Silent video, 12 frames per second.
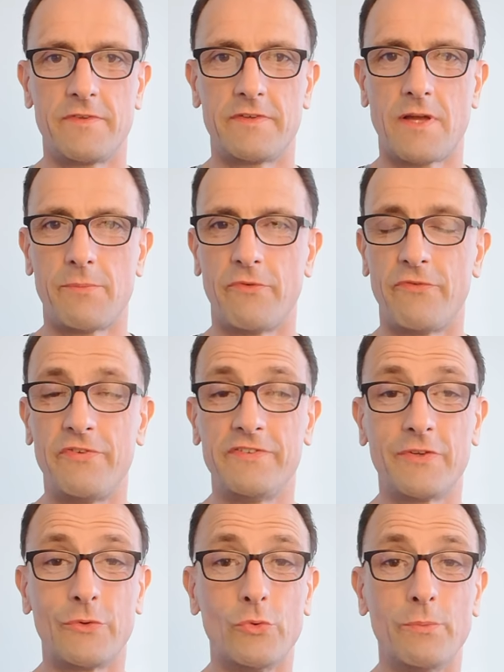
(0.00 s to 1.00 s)
type of
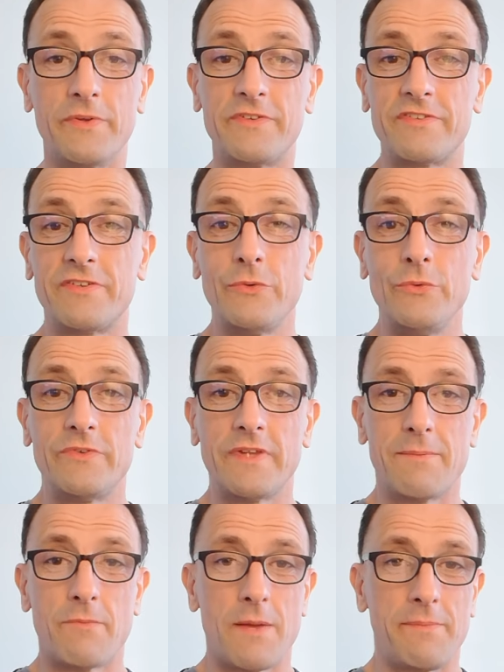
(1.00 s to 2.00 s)
physical pursuit.
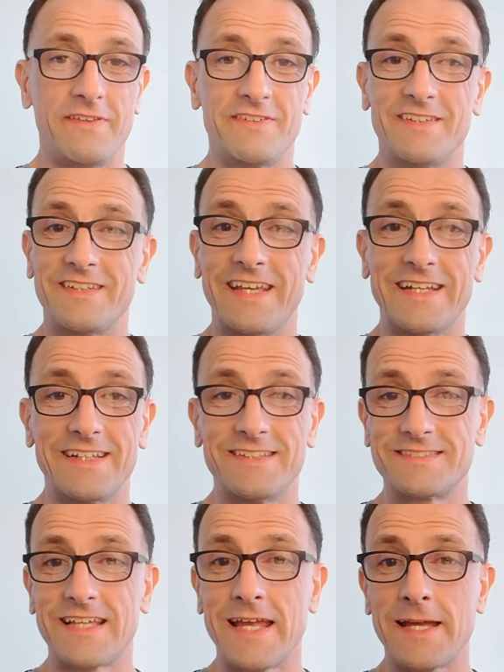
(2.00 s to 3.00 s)
It might be sitting an
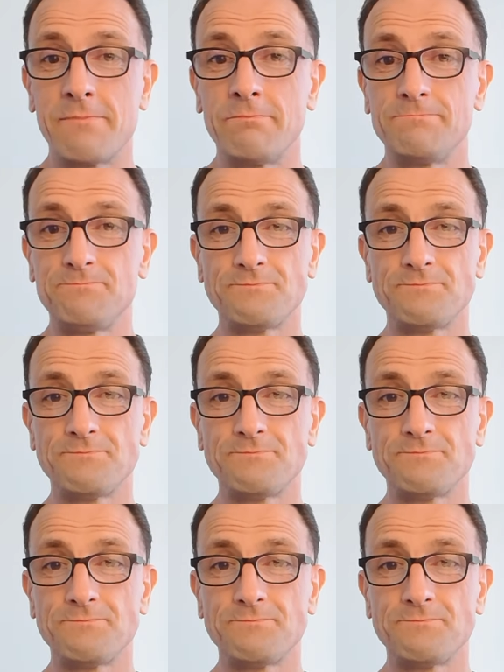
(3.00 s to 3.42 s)
exam.